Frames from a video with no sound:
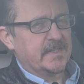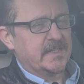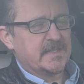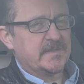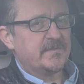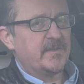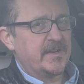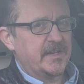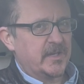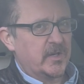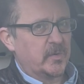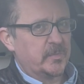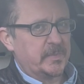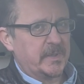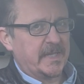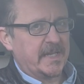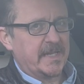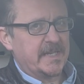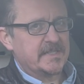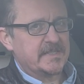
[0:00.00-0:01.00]
It's very
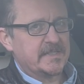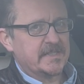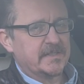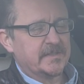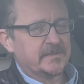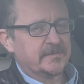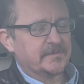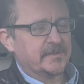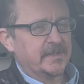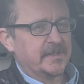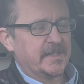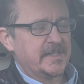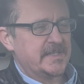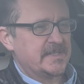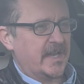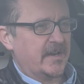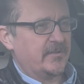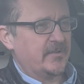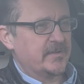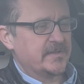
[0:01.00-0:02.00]
complicated, and
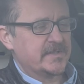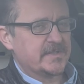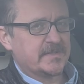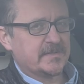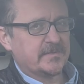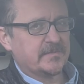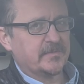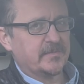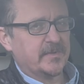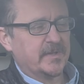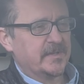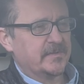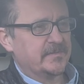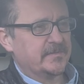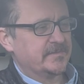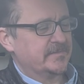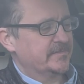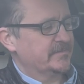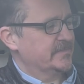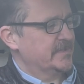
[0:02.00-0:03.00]
these errors that
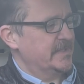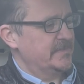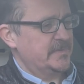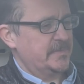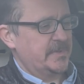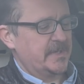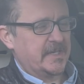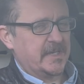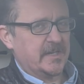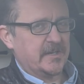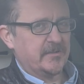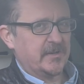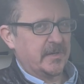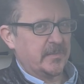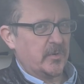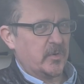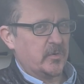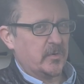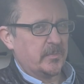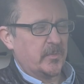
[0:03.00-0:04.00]
seem to be occurring
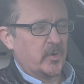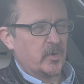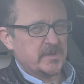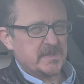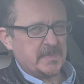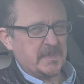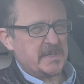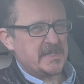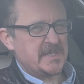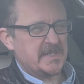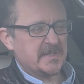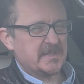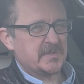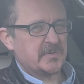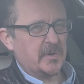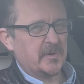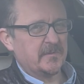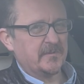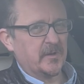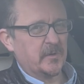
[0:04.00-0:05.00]
more and more, especially the
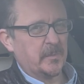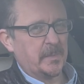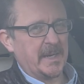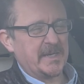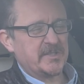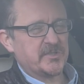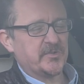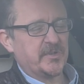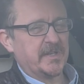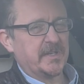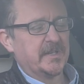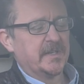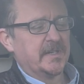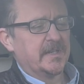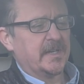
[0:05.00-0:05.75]
12-volt battery